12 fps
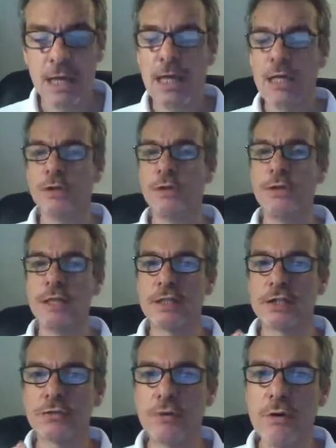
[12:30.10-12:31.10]
So it is
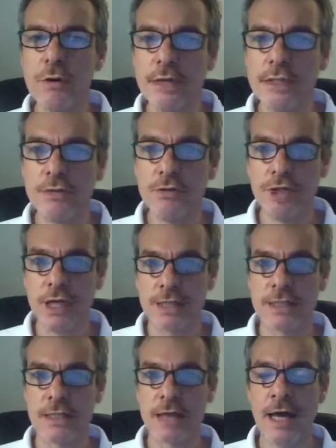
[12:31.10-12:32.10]
strongly
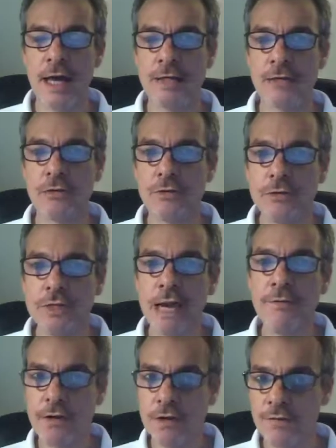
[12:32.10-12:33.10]
suggested that to
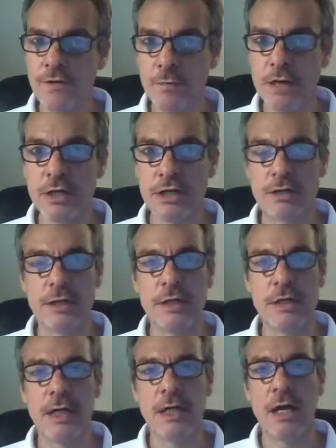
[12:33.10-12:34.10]
gather information
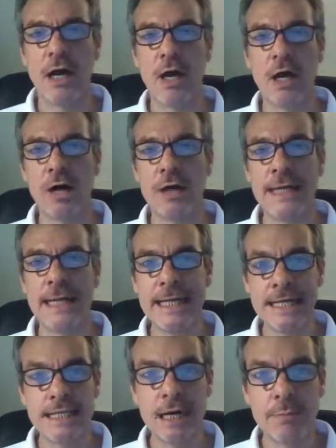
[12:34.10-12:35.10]
on an
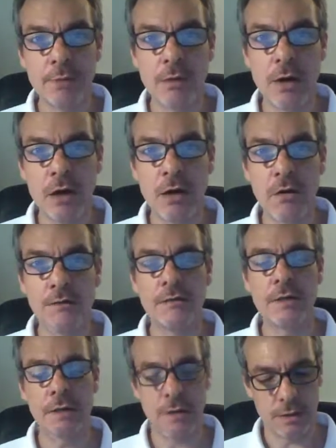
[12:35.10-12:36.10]
example of
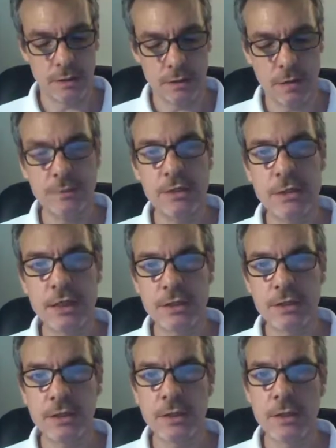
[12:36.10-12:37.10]

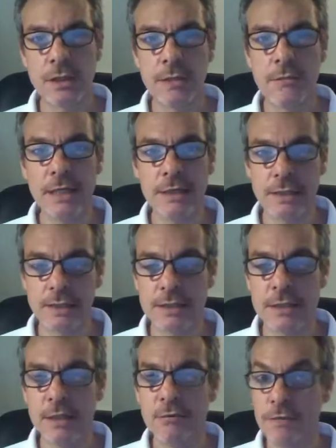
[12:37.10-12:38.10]
communication methods
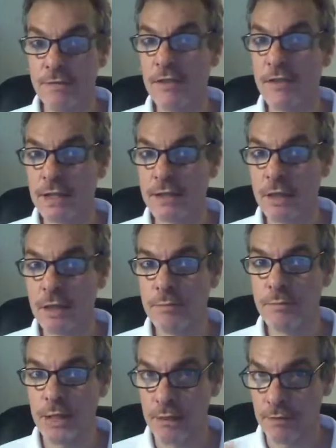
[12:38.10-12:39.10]
within that
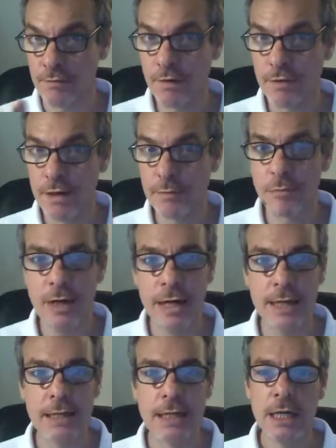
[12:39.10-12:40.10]
campaign for that
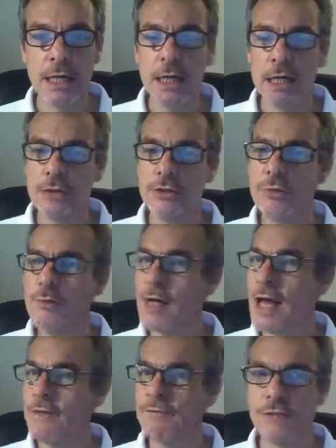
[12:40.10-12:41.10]
brand, you will
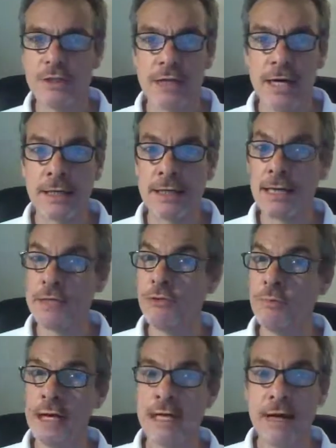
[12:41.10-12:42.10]
have to start, as you
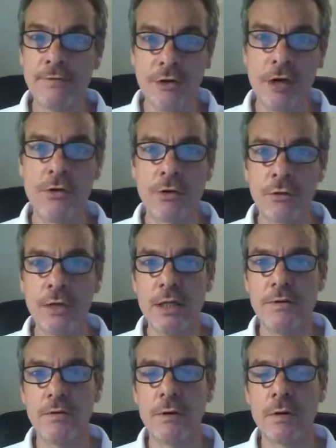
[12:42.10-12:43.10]
might have done already
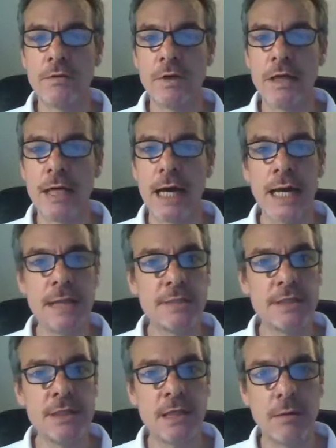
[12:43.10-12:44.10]
for the
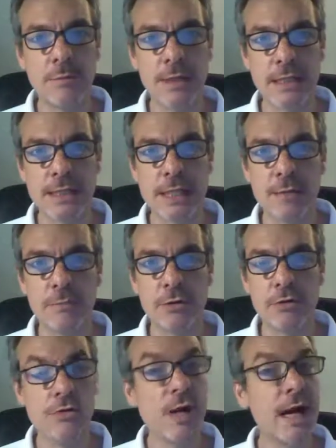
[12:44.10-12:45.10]
IMC campaign example,
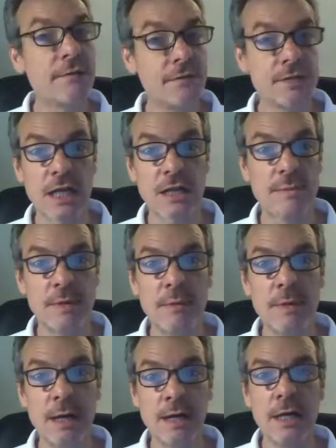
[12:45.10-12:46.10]
you have to start maybe
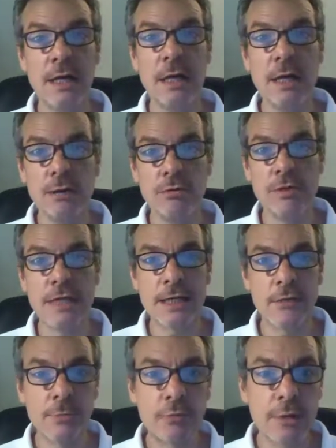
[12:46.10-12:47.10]
by looking at a
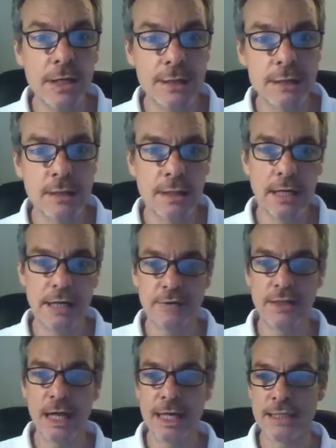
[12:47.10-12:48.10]
print
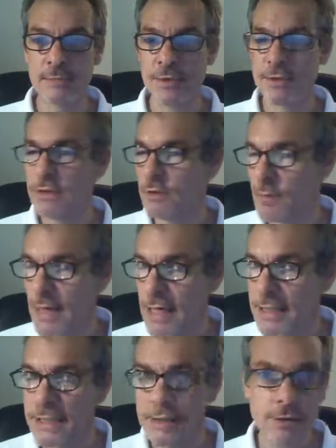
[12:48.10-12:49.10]
advertisement in a
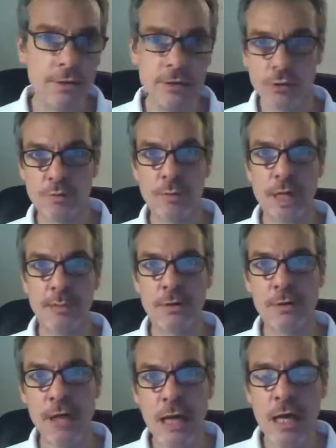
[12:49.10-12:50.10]
magazine or a
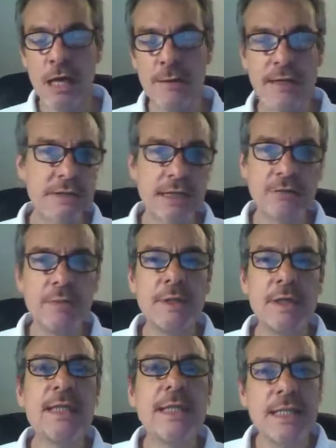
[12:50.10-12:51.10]
newspaper, because that would be
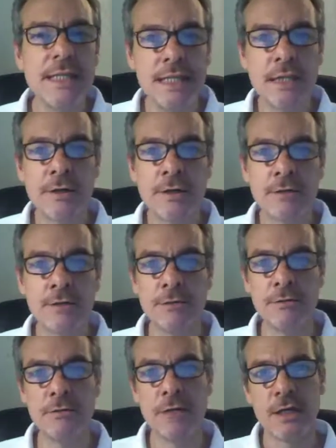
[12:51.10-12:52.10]
easier to